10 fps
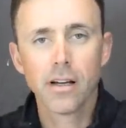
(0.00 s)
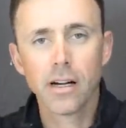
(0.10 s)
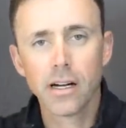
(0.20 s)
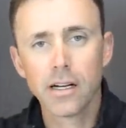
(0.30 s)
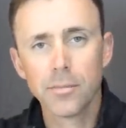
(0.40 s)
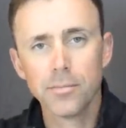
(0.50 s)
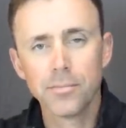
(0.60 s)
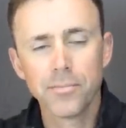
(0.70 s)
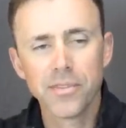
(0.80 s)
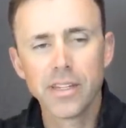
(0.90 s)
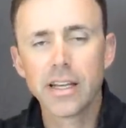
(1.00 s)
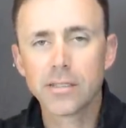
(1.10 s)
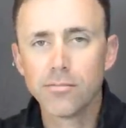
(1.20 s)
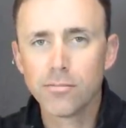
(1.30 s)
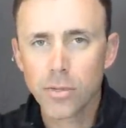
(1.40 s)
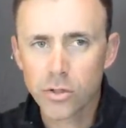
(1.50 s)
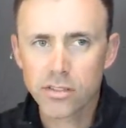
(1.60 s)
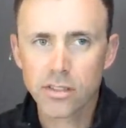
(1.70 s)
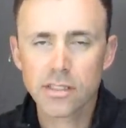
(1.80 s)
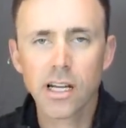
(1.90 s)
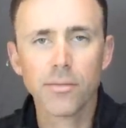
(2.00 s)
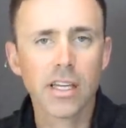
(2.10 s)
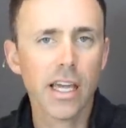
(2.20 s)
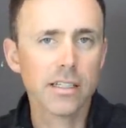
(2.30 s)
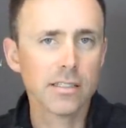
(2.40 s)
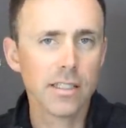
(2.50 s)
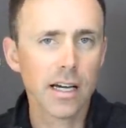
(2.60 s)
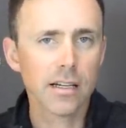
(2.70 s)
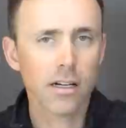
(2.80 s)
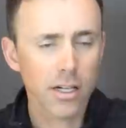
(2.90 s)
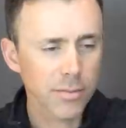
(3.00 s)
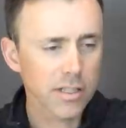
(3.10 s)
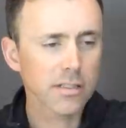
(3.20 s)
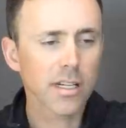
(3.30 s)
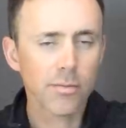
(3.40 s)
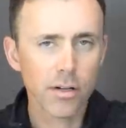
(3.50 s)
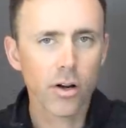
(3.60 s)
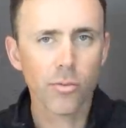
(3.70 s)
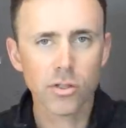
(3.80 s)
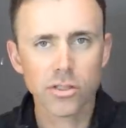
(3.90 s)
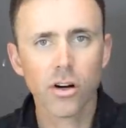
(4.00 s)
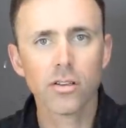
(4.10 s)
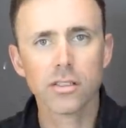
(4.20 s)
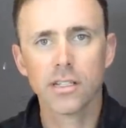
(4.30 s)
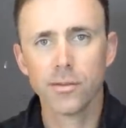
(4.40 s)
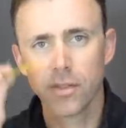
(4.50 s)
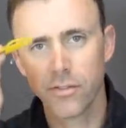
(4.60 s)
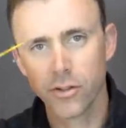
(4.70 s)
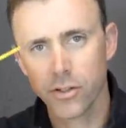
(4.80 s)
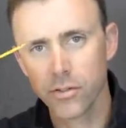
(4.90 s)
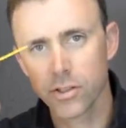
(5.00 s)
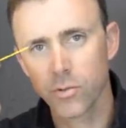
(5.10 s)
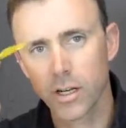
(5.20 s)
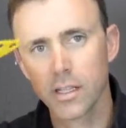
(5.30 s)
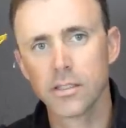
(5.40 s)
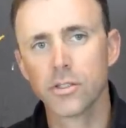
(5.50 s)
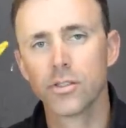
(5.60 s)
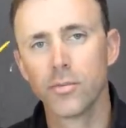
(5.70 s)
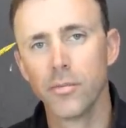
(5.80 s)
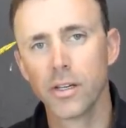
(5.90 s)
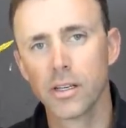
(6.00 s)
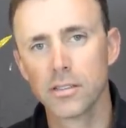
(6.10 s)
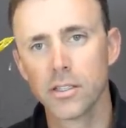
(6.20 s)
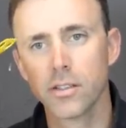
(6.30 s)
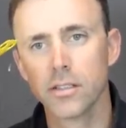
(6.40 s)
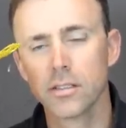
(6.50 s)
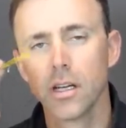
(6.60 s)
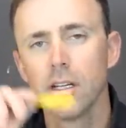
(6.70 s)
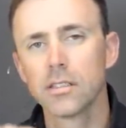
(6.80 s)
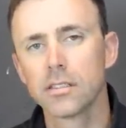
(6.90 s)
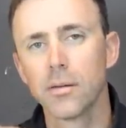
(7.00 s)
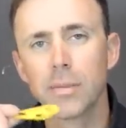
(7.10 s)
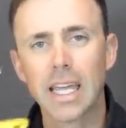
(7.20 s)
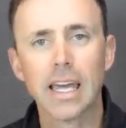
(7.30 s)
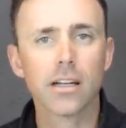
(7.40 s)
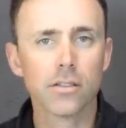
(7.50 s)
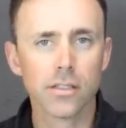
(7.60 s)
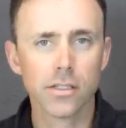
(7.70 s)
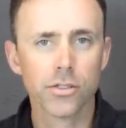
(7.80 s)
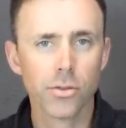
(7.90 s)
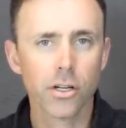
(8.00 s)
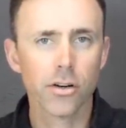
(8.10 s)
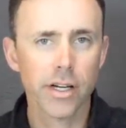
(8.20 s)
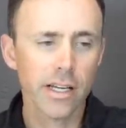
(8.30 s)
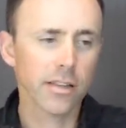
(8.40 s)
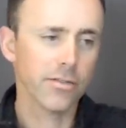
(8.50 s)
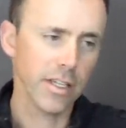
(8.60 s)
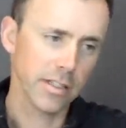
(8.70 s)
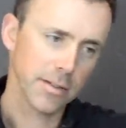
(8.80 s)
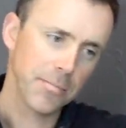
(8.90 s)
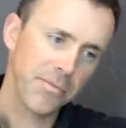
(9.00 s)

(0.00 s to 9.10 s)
Um, that is most of the time the case. Not 100% of the time, but almost all the time. If you're using one of these, it should be because there is some mechanical issue occurring at the feet.